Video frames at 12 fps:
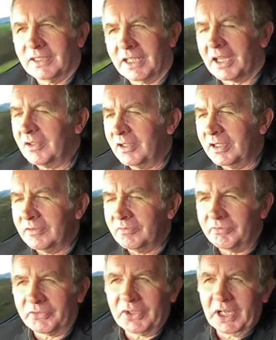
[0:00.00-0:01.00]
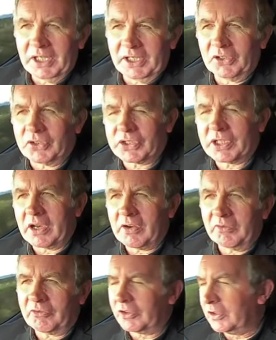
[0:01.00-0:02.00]
Again, really good
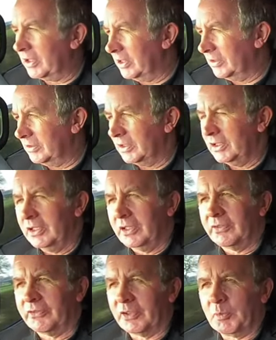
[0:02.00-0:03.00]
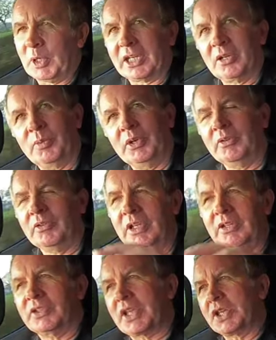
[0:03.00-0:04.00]
steering for a pickup, and
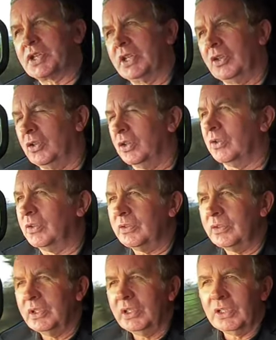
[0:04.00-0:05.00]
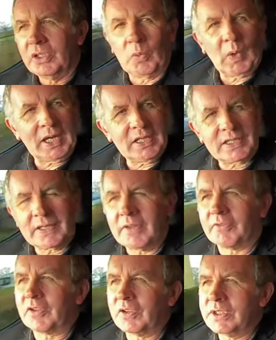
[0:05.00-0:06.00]
essentially all the weight's at
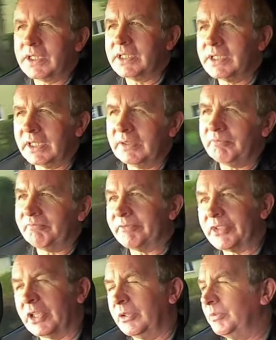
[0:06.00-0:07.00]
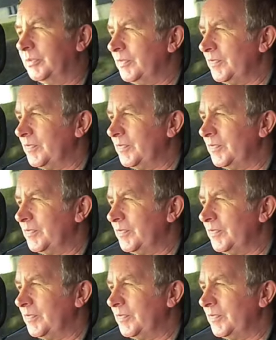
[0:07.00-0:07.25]
the front, isn't it? So,